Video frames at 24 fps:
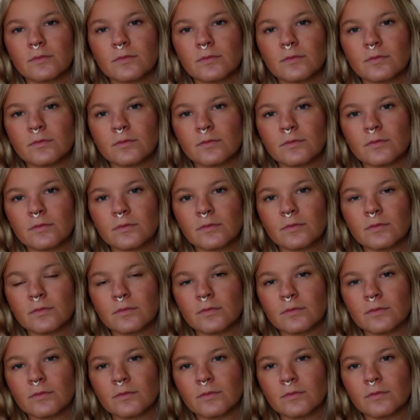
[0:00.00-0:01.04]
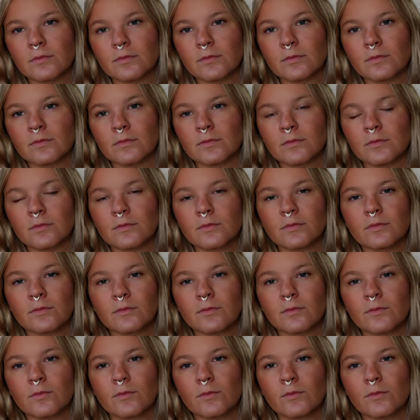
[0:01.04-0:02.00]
[no speech]